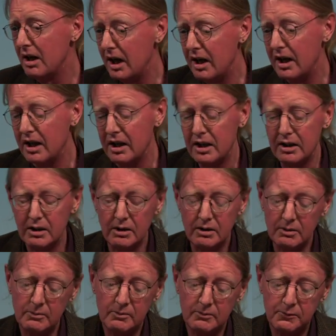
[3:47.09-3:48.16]

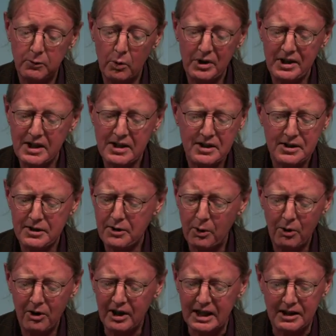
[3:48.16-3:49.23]
for this
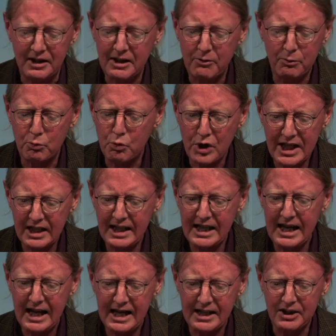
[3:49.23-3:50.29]
story that really
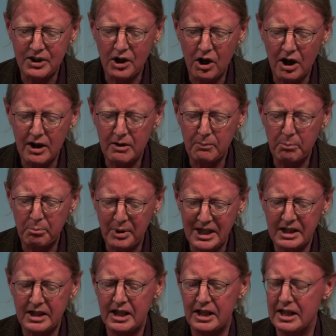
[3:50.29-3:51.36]
had not
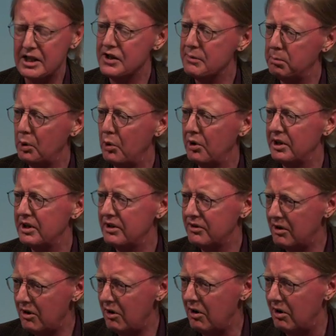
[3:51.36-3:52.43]
been explored
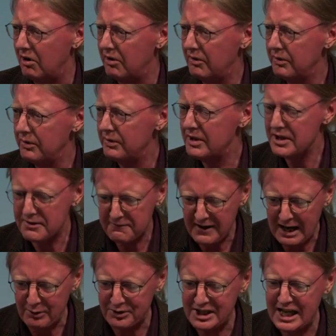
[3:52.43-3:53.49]
at all, this
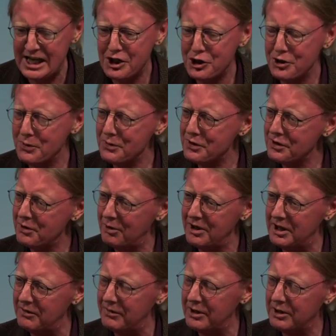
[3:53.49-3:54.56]
foundational
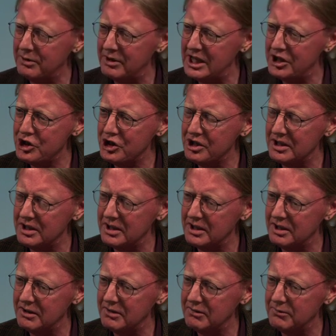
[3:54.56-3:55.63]
story of the creation
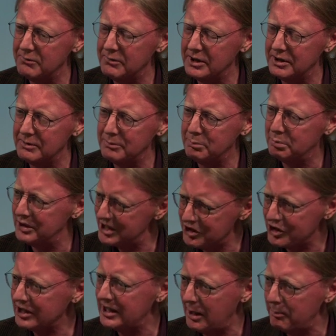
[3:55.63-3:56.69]
of
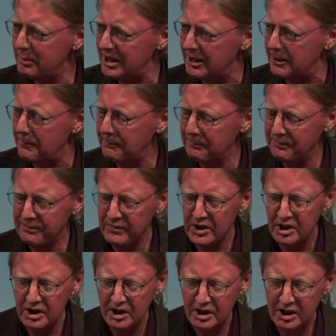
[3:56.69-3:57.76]
British Columbia.
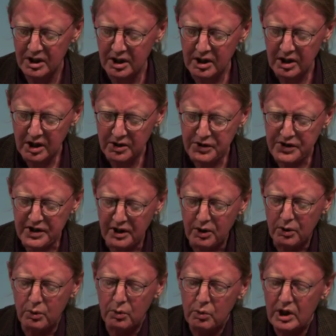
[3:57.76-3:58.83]

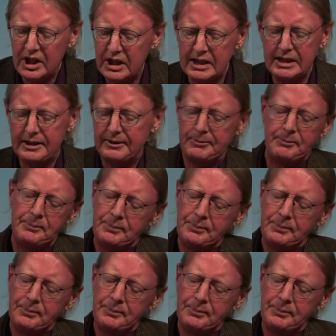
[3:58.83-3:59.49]
So